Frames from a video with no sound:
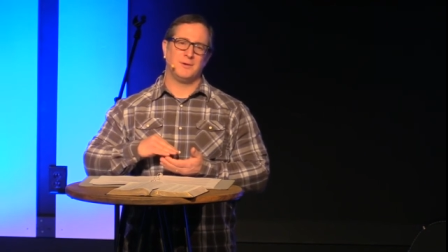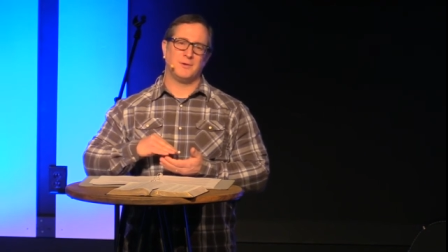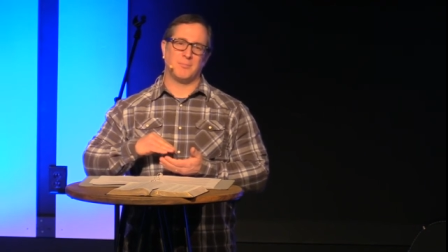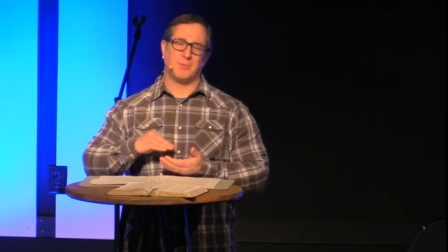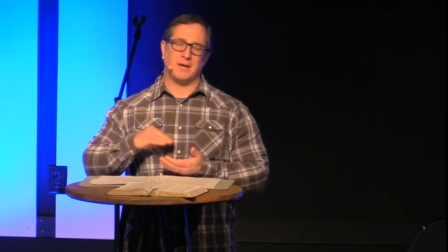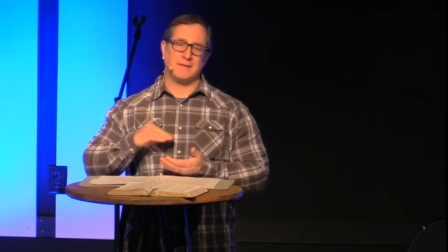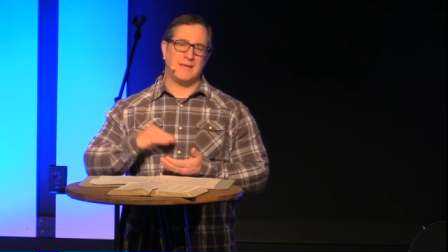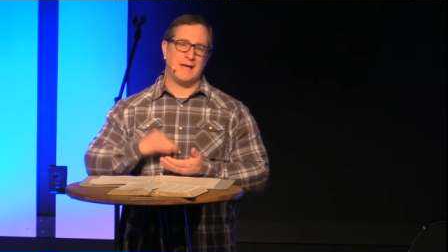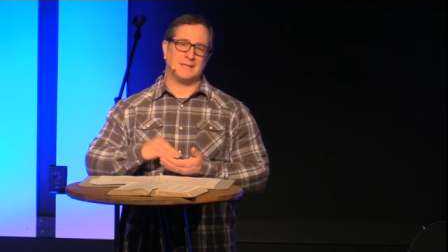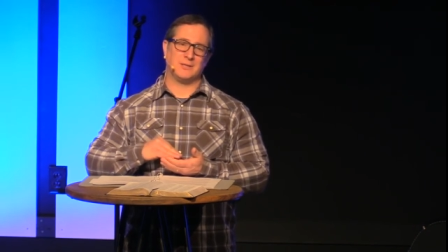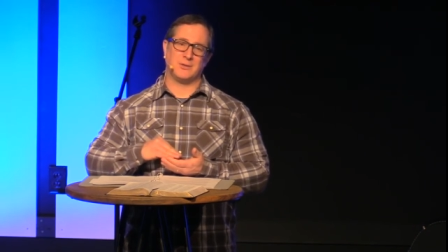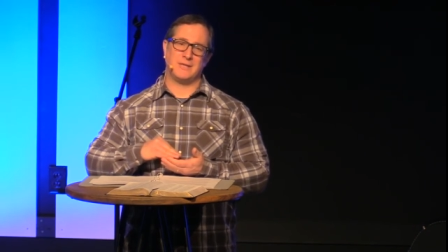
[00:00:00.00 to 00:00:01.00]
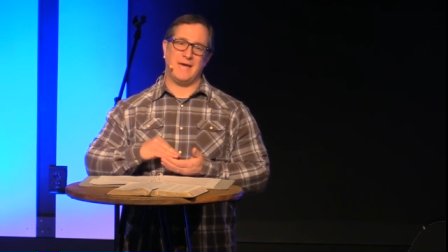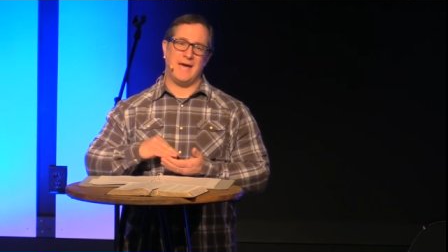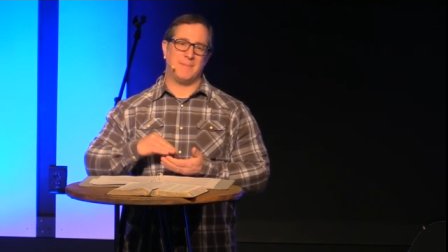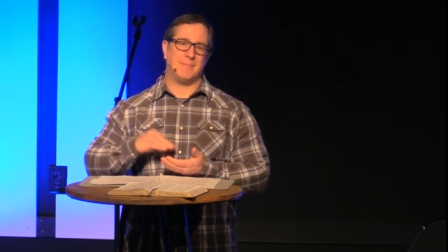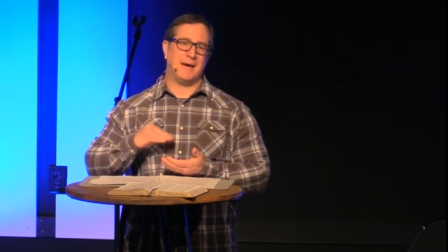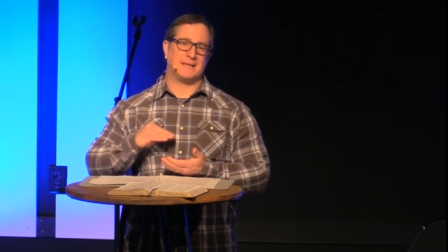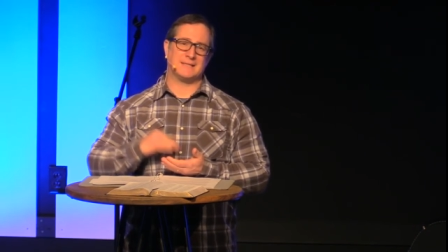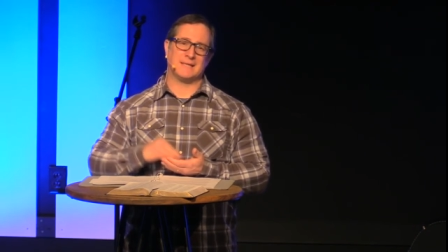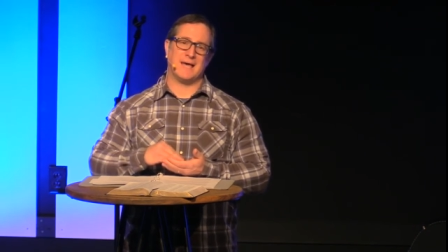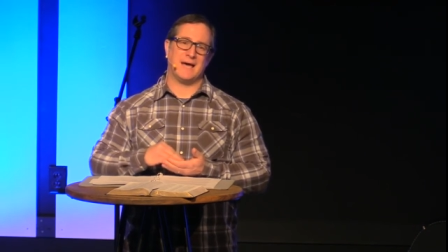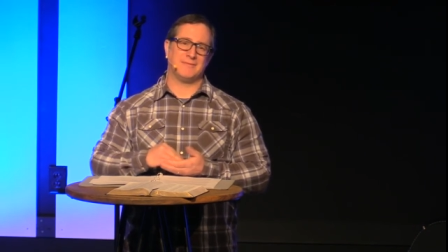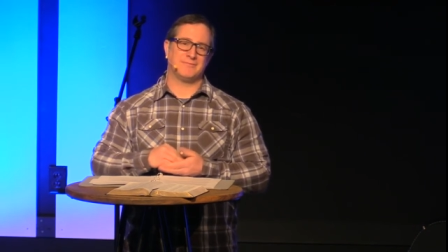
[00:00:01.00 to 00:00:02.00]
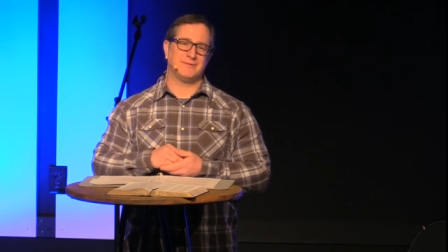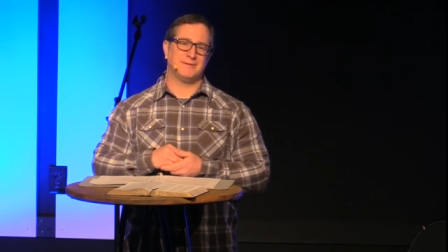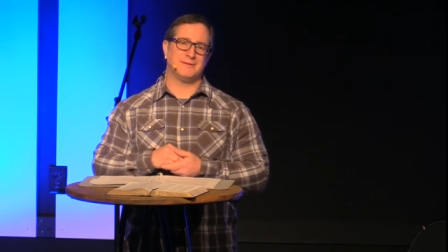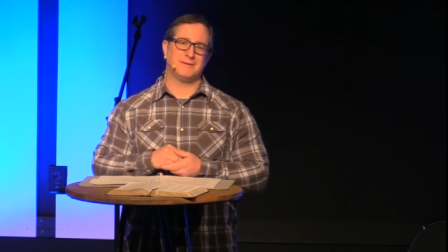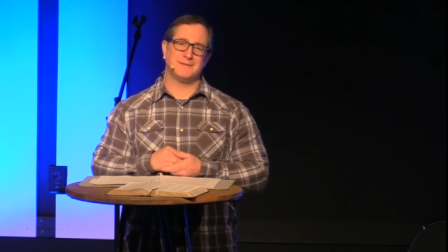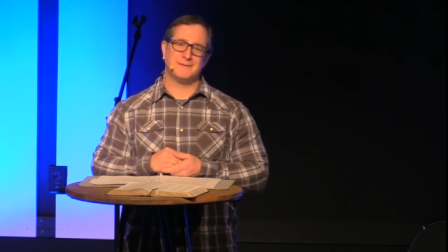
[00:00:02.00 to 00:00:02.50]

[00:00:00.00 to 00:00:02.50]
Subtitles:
to bring that little cat back to life.